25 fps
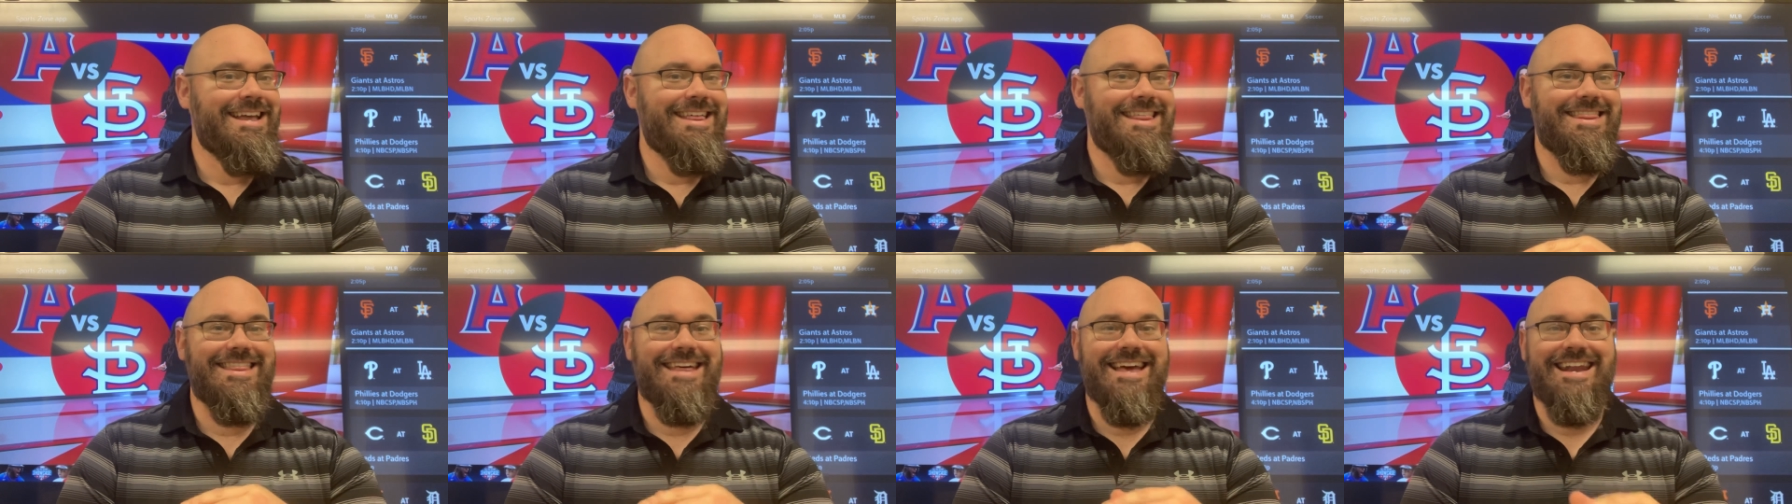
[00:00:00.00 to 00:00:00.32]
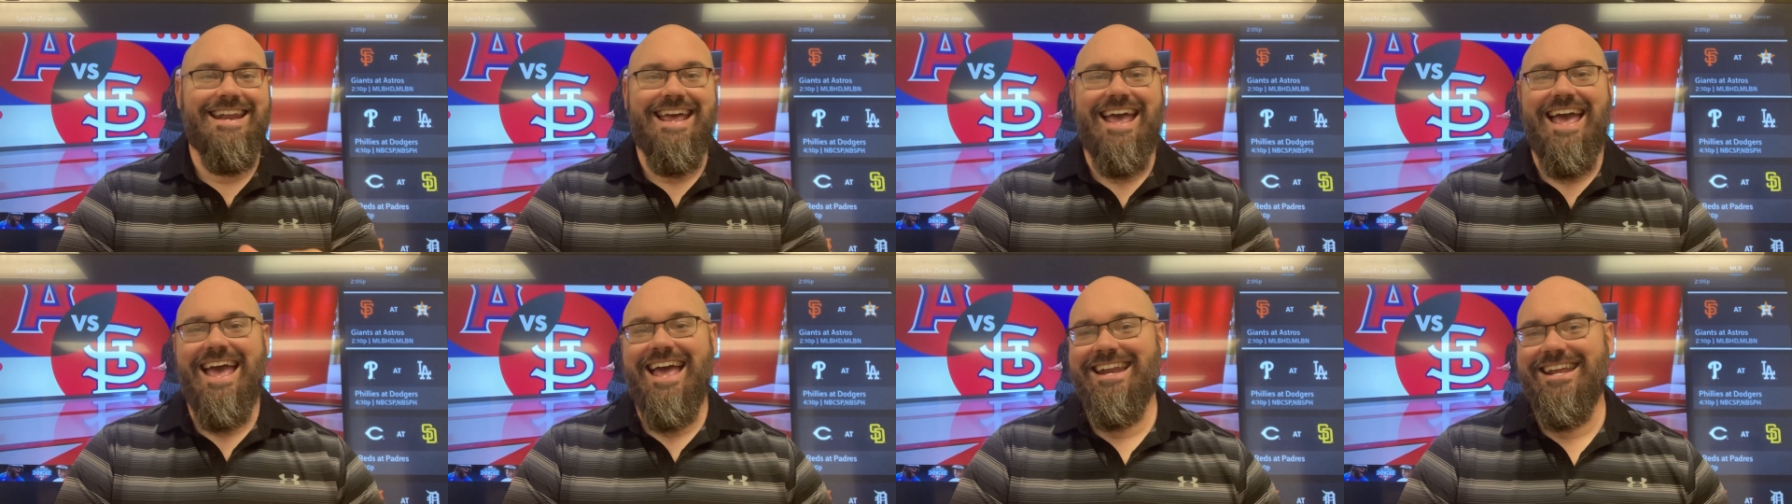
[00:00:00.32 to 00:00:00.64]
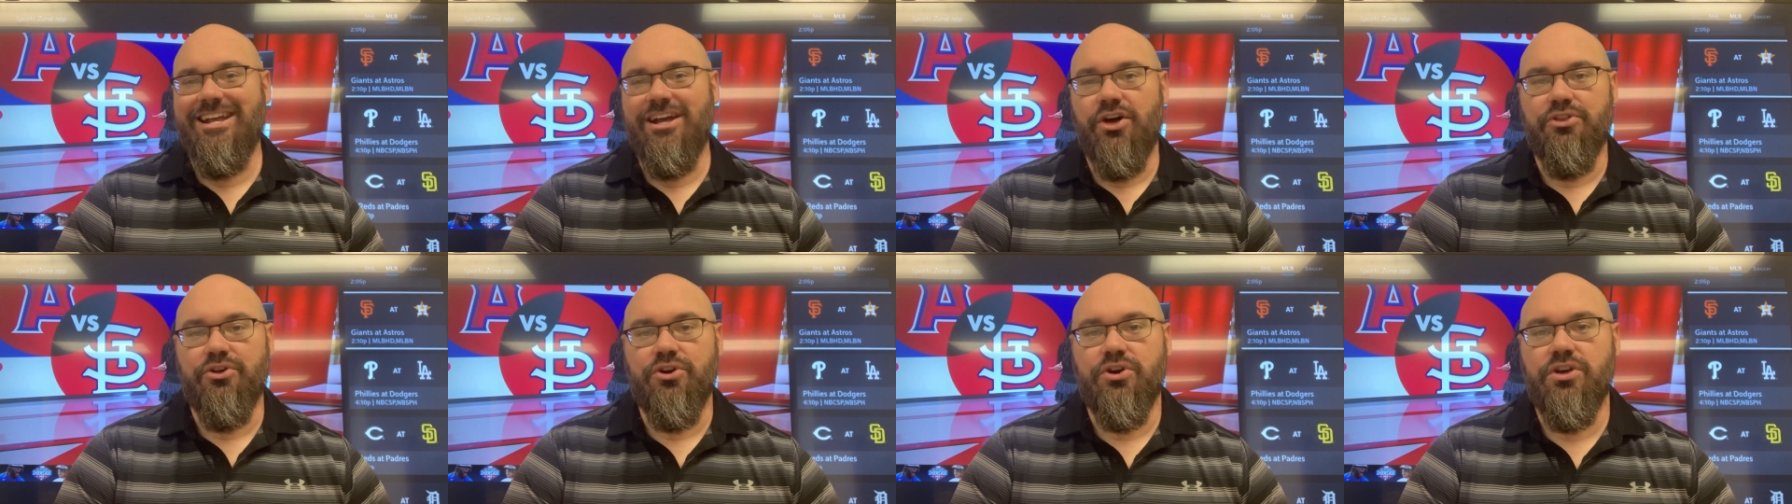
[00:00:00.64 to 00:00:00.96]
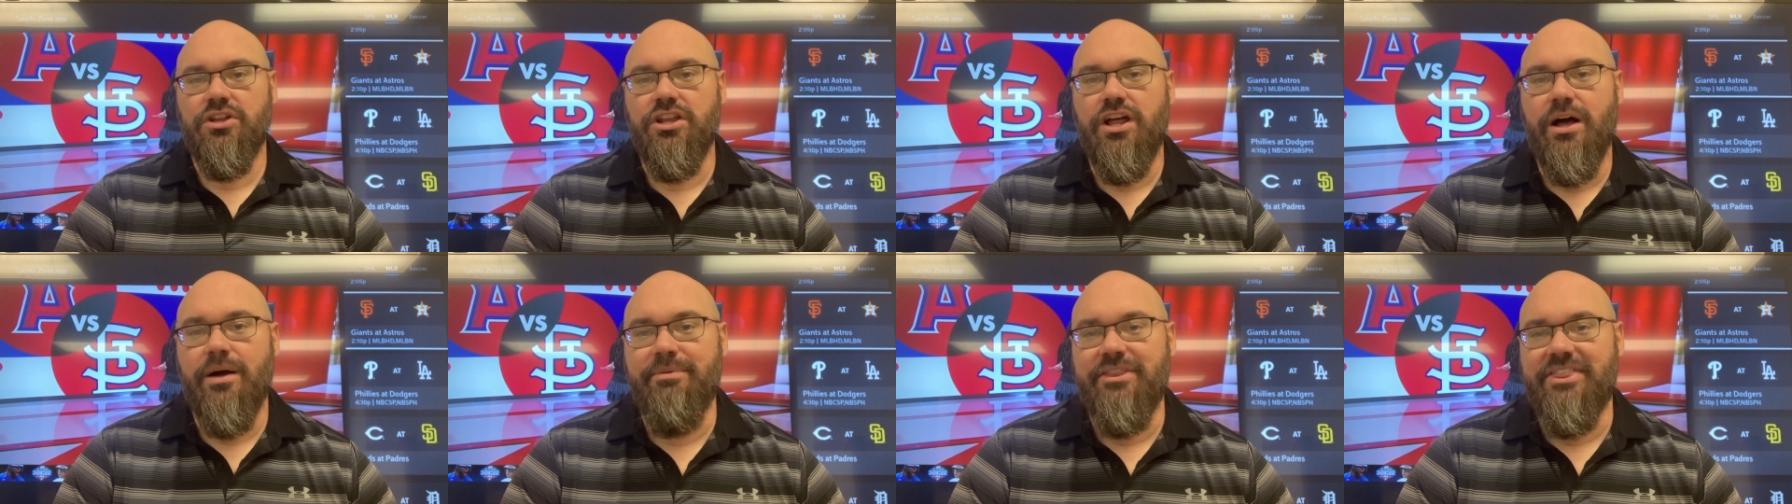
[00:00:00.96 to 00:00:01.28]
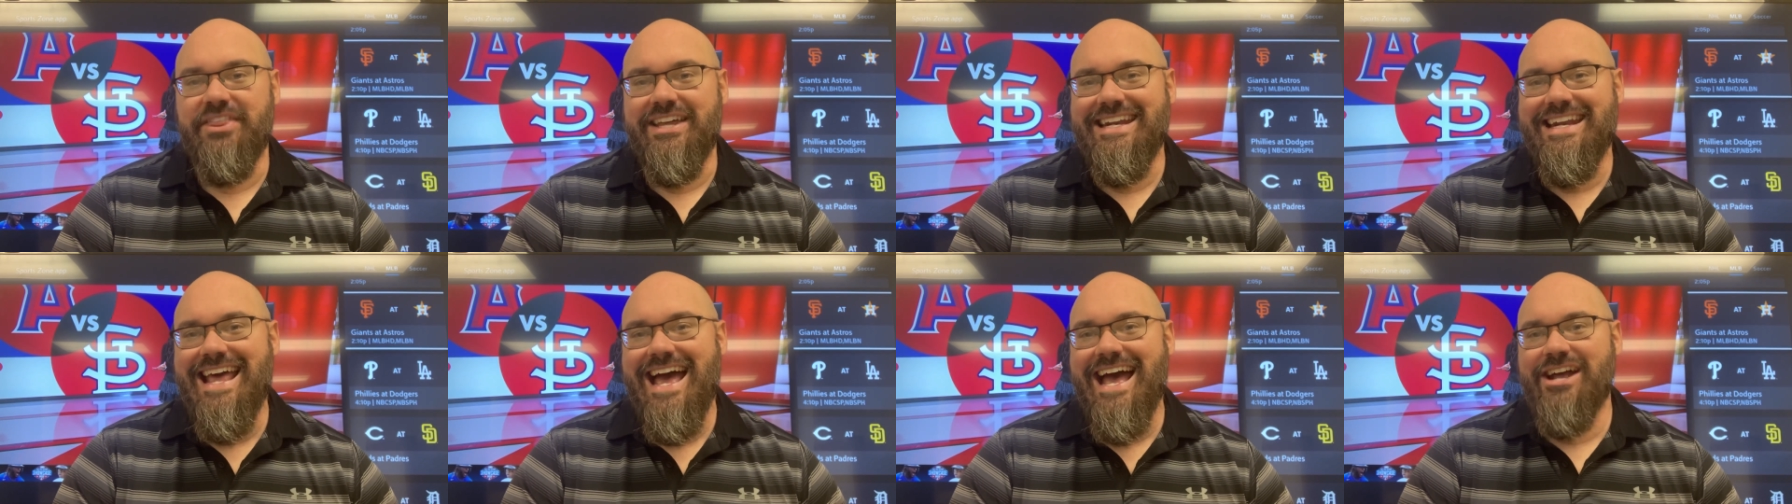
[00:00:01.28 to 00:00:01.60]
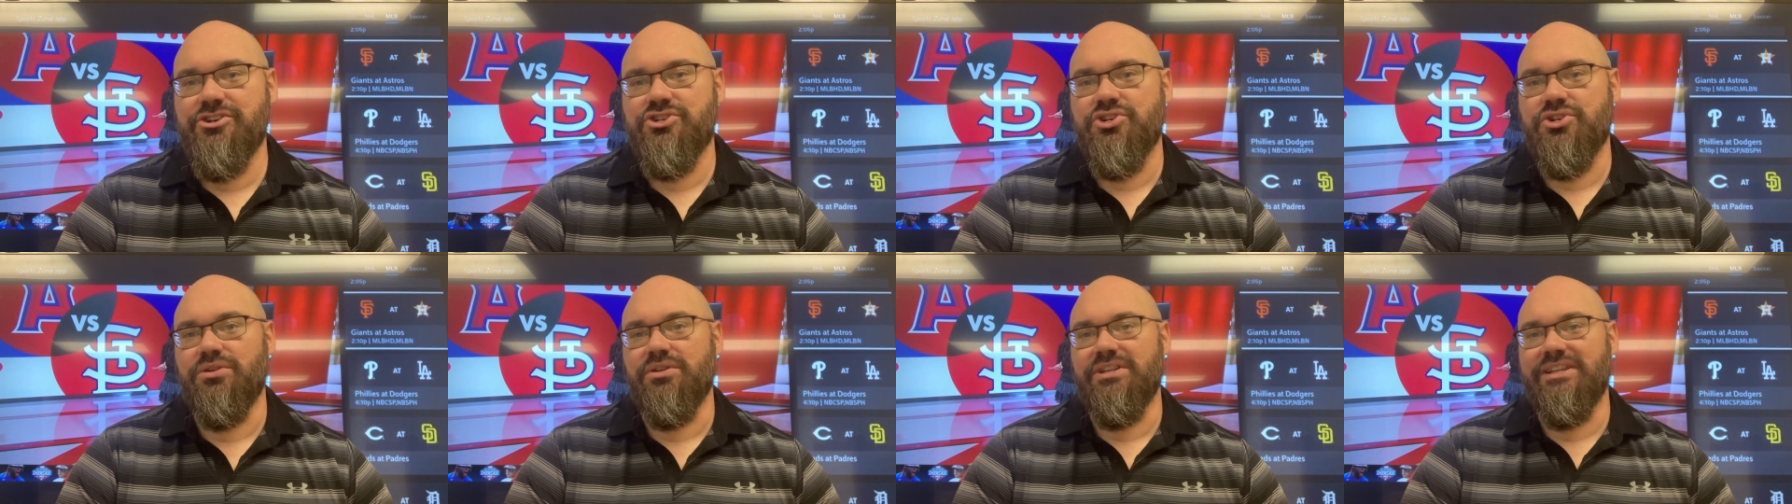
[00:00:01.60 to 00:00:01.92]
than any other club in the
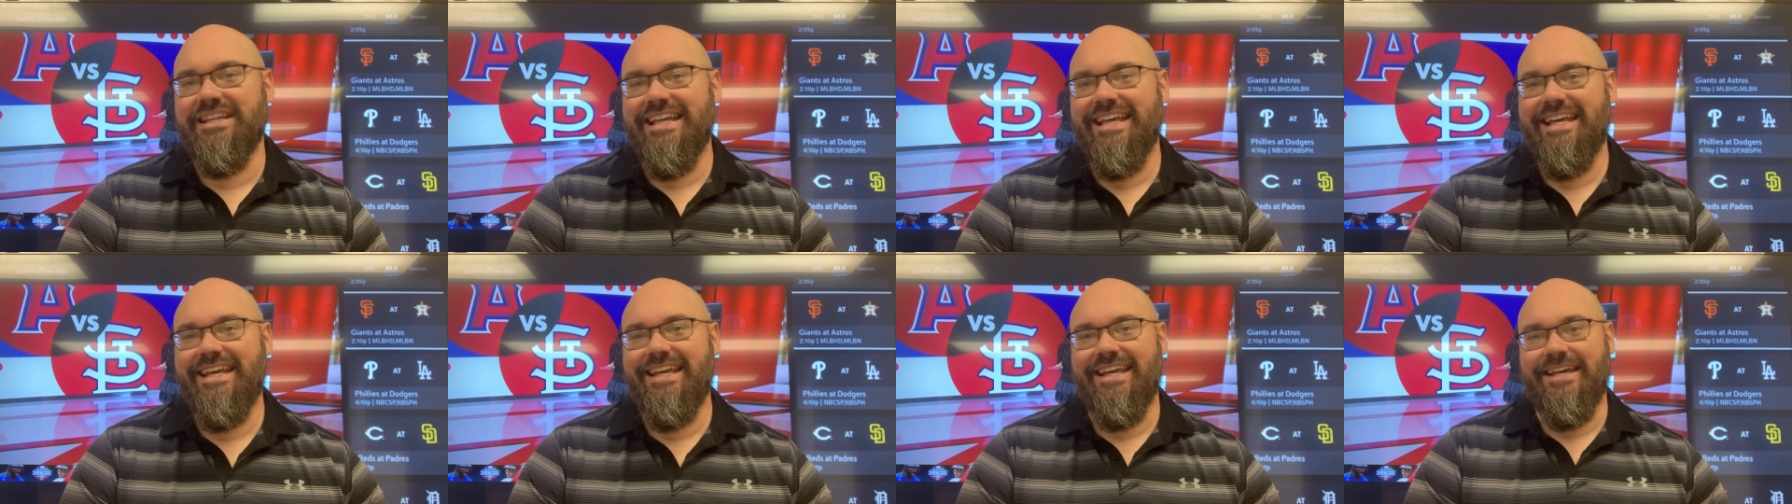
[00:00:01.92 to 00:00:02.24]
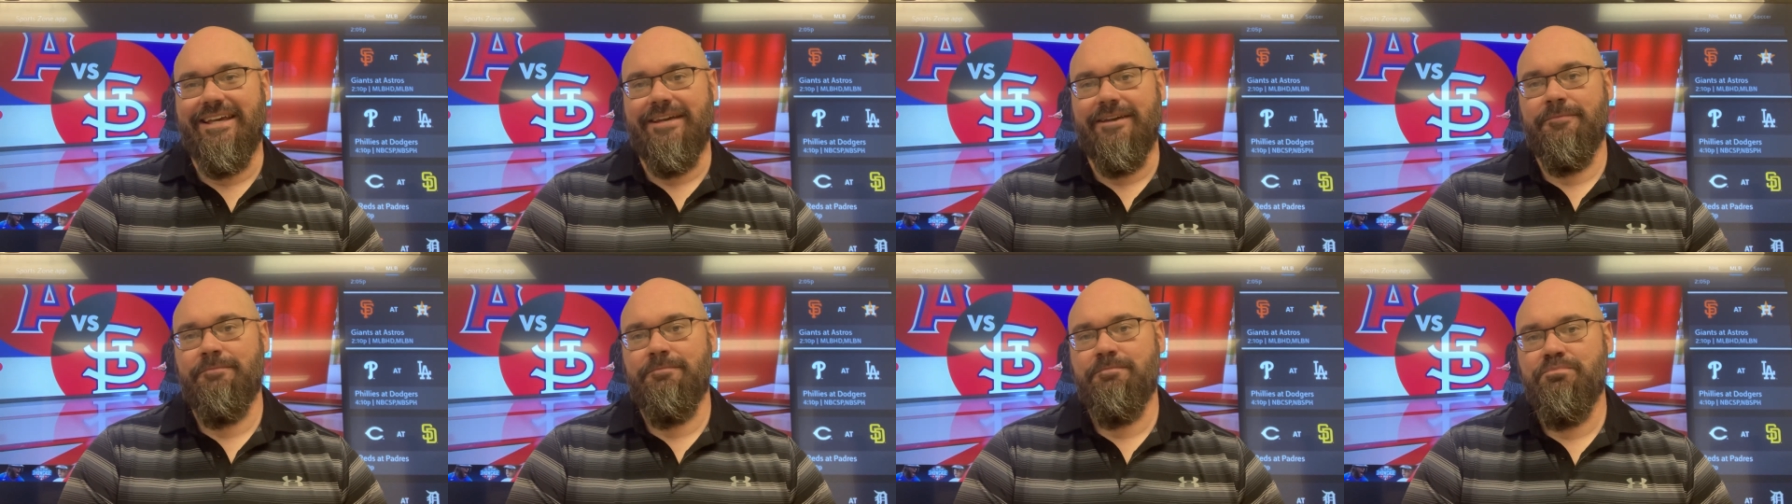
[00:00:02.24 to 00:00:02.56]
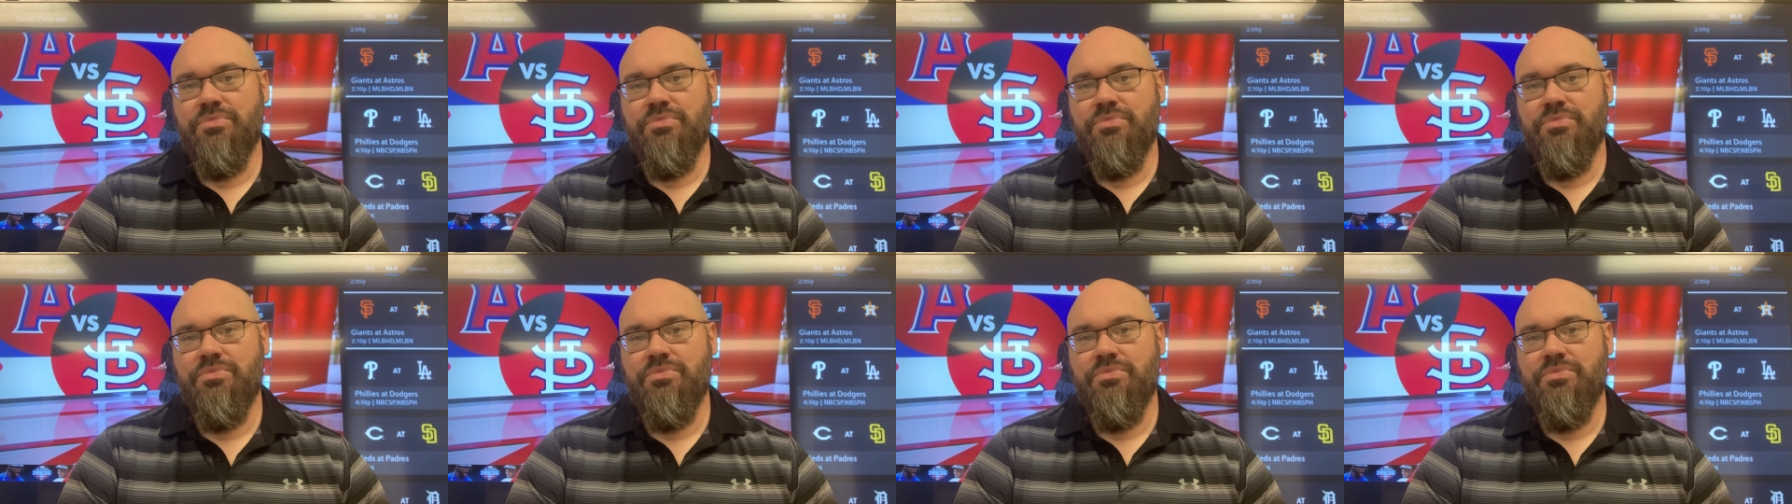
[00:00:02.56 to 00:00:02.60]
National League.